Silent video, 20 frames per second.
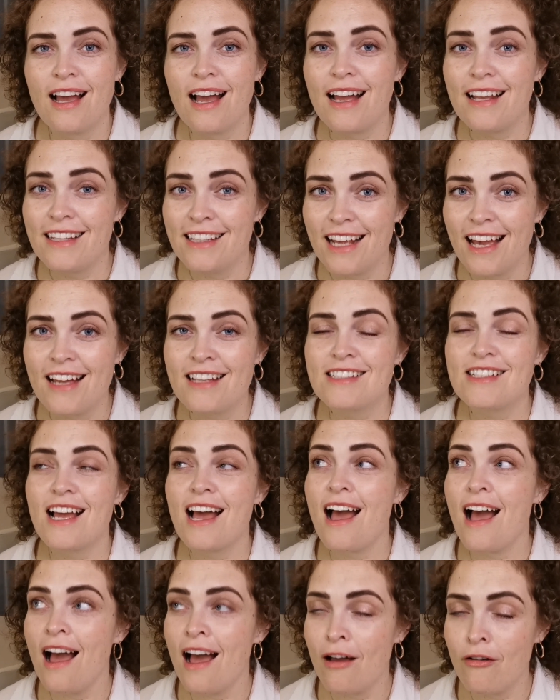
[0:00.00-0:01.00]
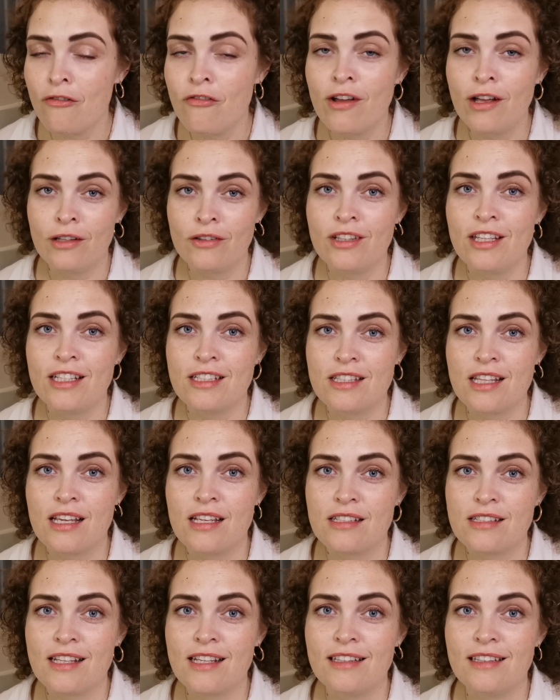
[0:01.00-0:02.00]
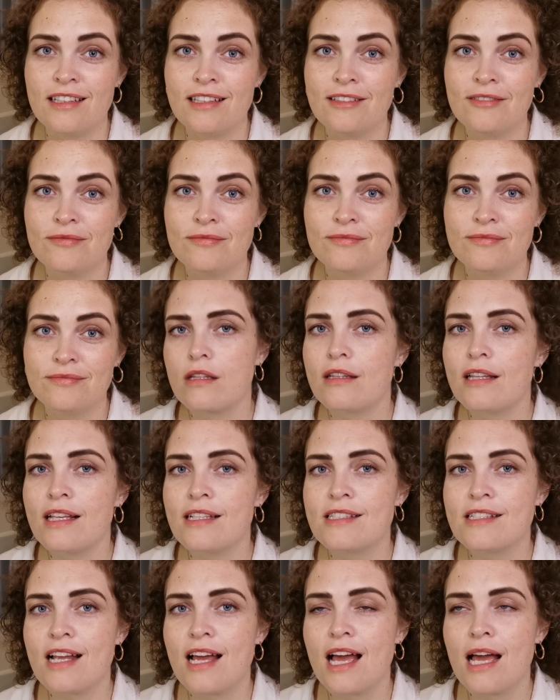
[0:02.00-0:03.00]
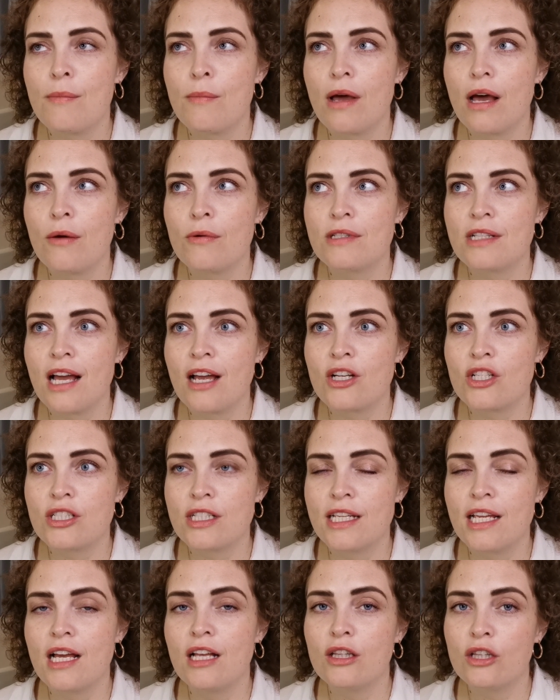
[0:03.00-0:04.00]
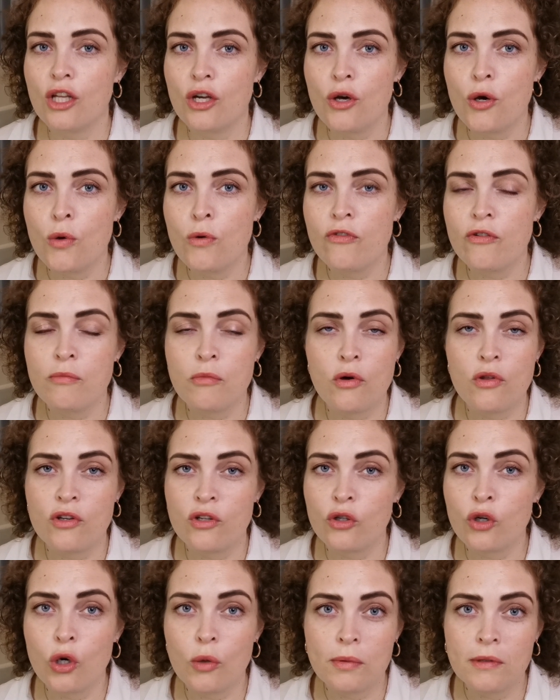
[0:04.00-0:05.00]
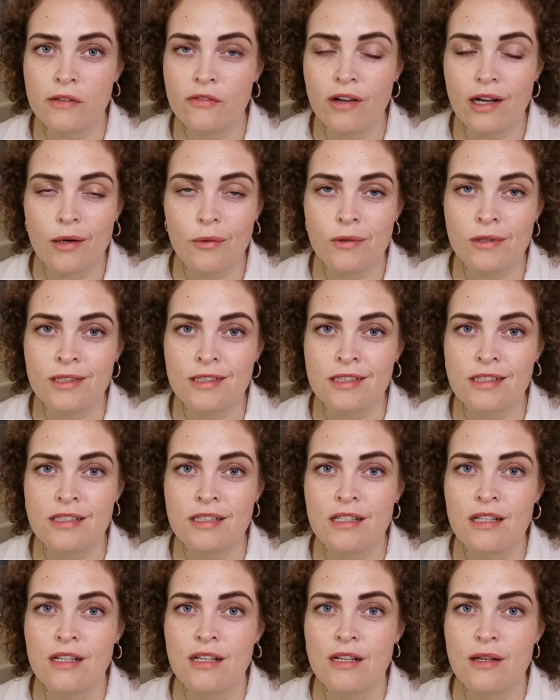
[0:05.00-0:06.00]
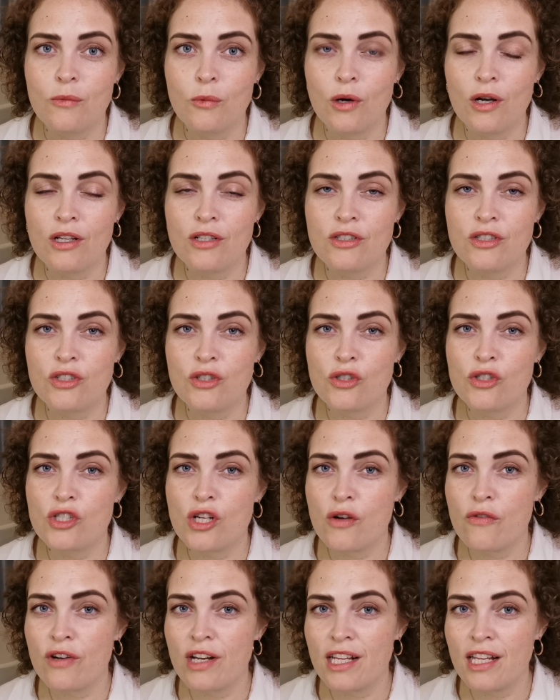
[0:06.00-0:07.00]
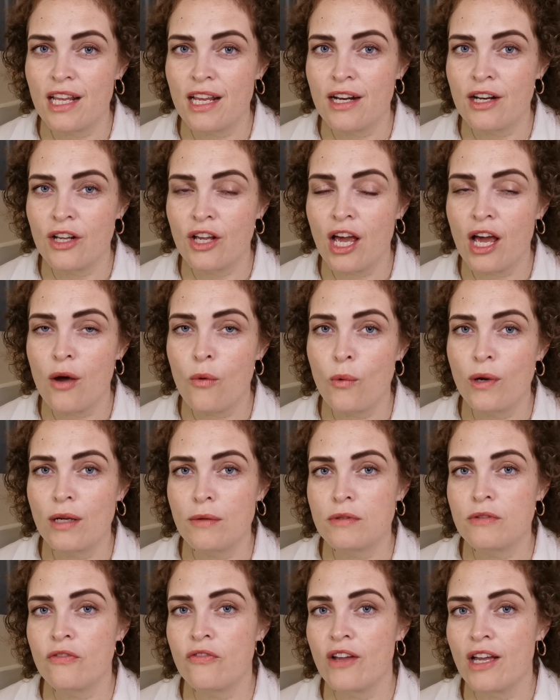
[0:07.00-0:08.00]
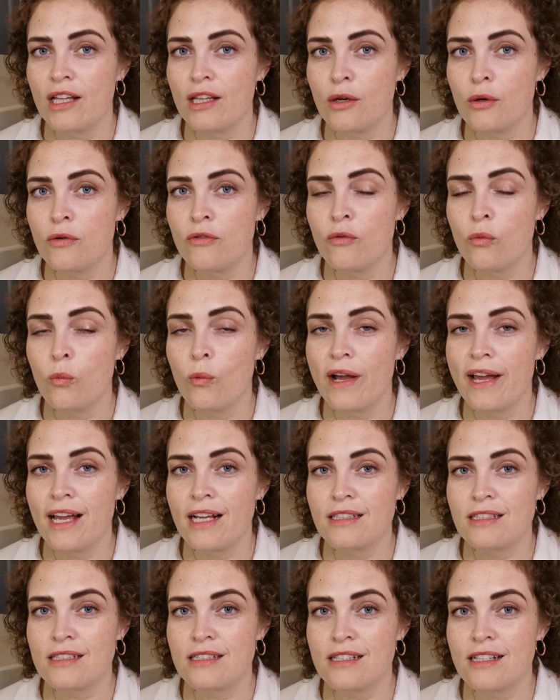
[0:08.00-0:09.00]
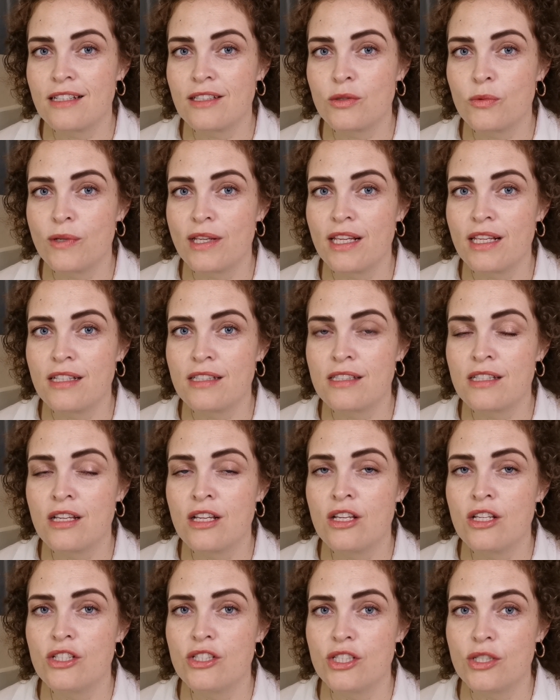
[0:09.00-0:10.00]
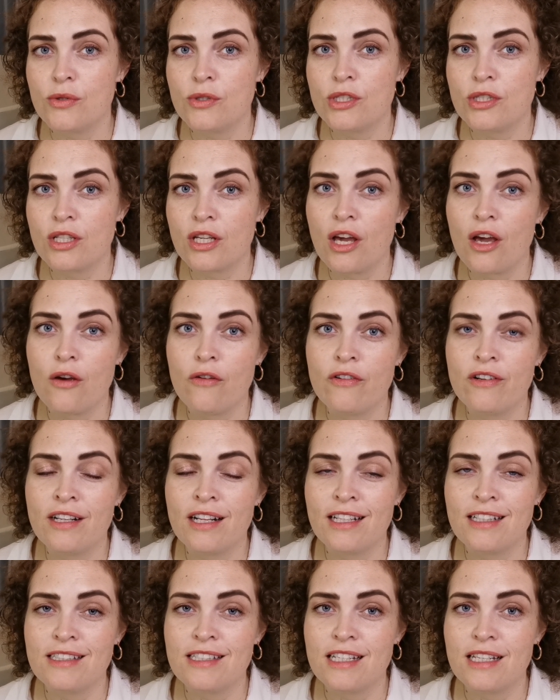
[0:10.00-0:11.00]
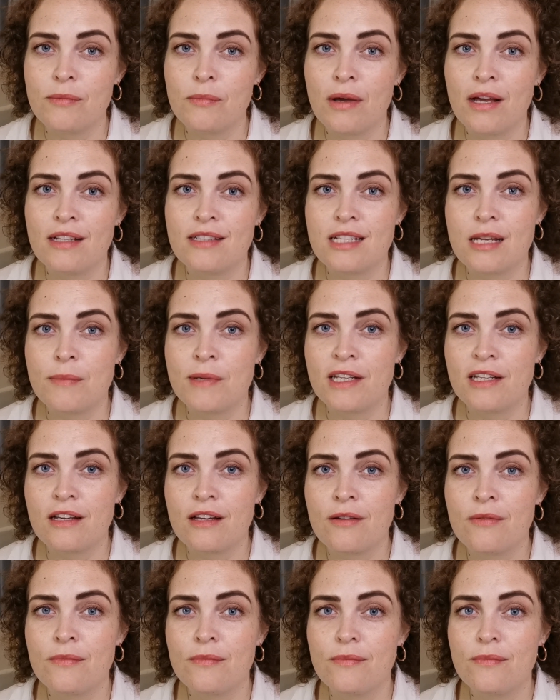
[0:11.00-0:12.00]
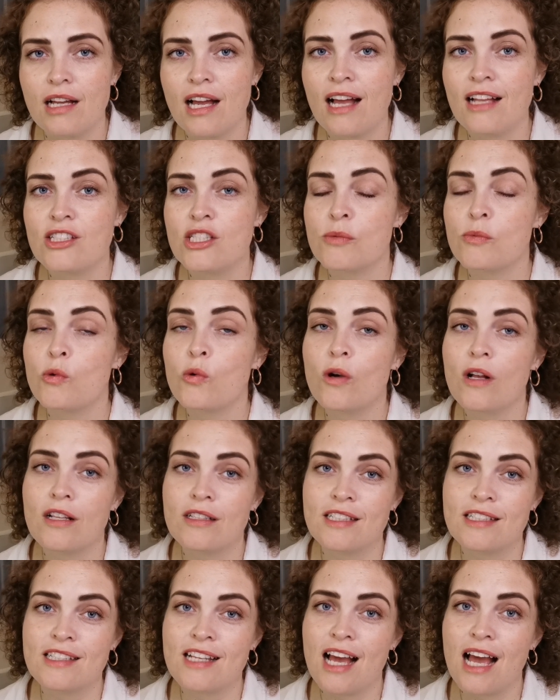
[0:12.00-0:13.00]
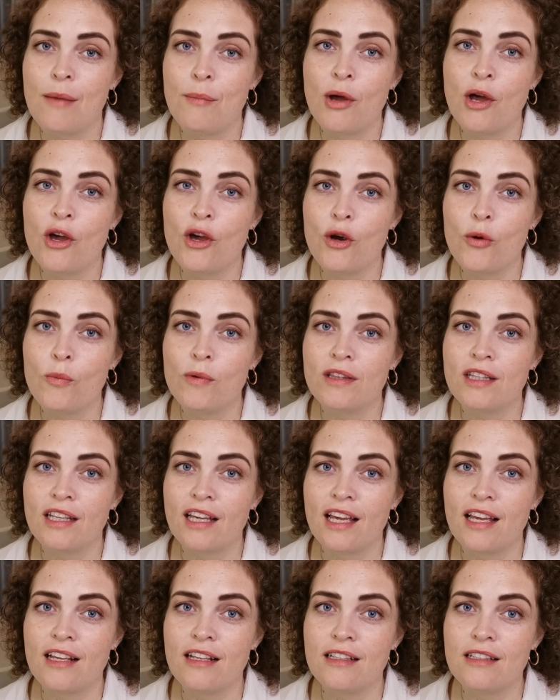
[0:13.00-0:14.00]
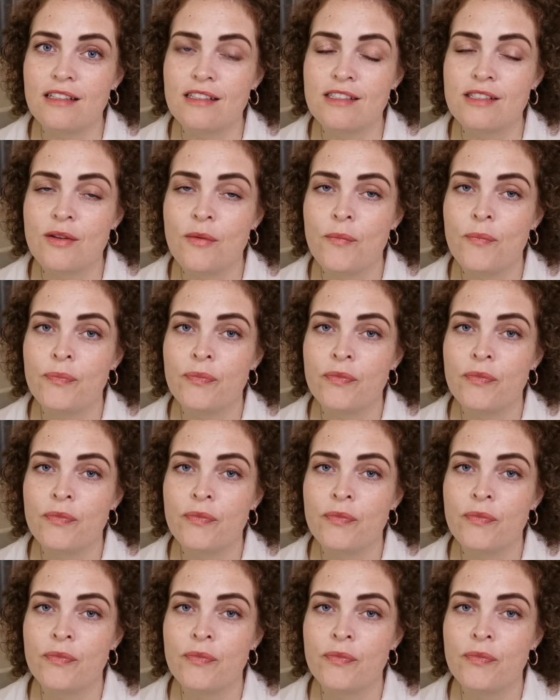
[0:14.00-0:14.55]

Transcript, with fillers: And yes, I have felt these things lately. The last time I was actually alone for more than a couple of hours was just over a year ago when I was furloughed from work for six weeks due to the COVID 19 pandemic. I had some quality time at home with the girls,